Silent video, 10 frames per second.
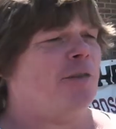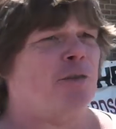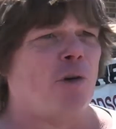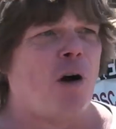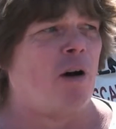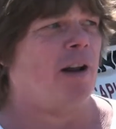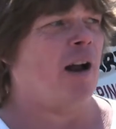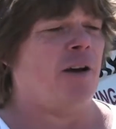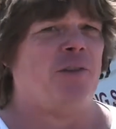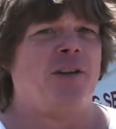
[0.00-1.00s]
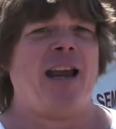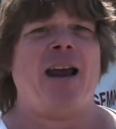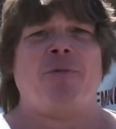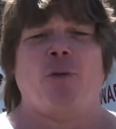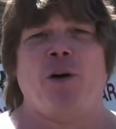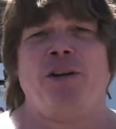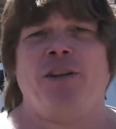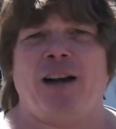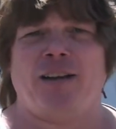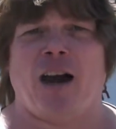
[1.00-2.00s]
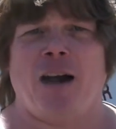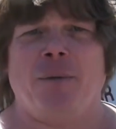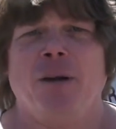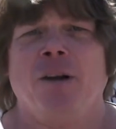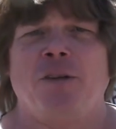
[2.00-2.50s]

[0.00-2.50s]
strong enough to tamp 4 inches at a time.